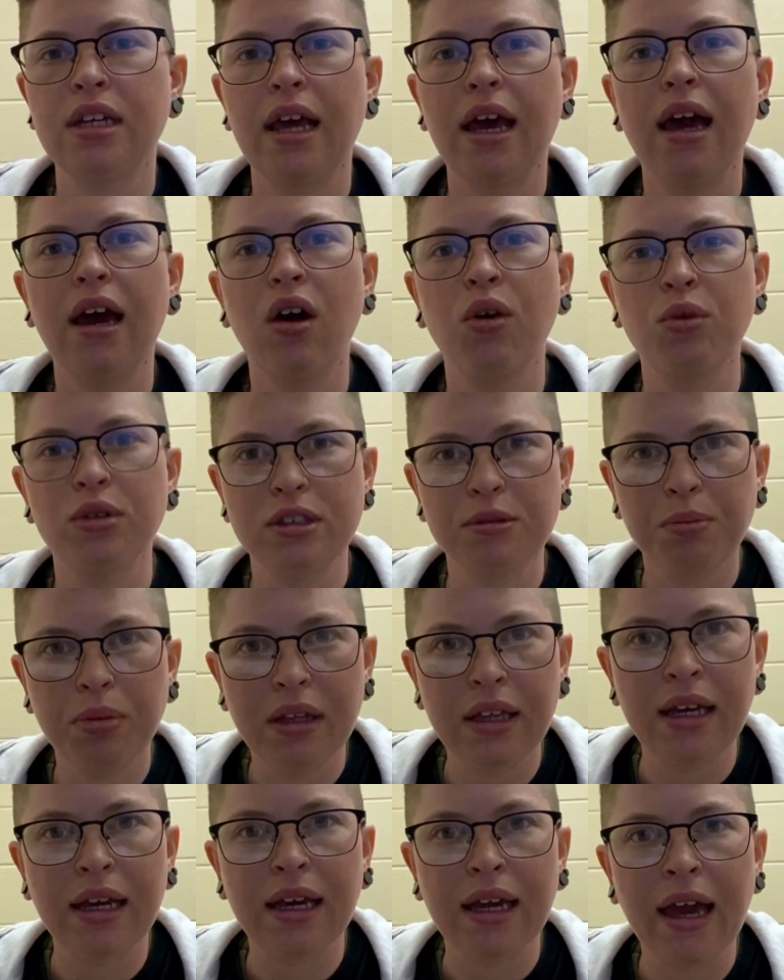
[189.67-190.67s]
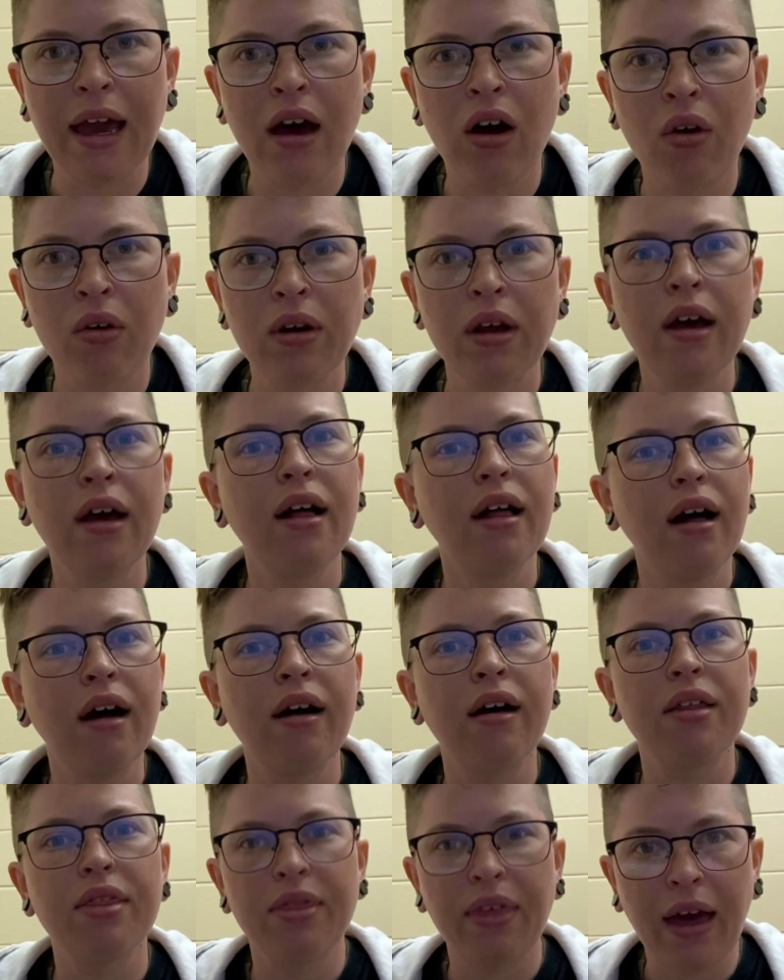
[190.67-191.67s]
how it's playing out,
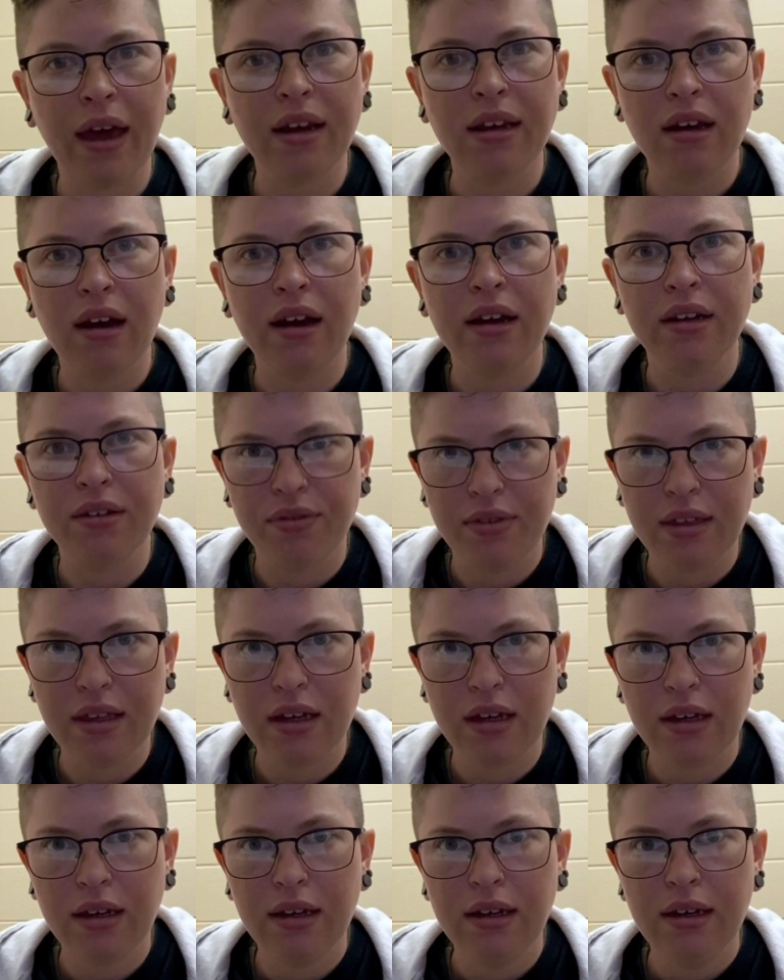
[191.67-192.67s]
that kind of thing.